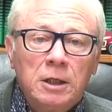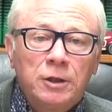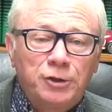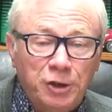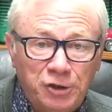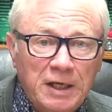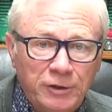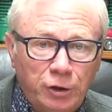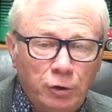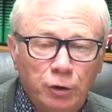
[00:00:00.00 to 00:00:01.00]

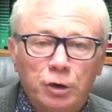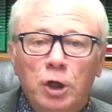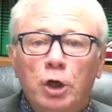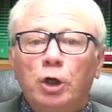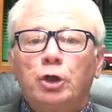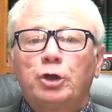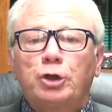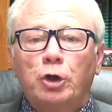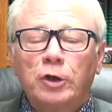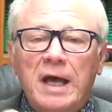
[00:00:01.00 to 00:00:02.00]
successors
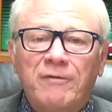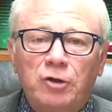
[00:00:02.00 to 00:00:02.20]
should have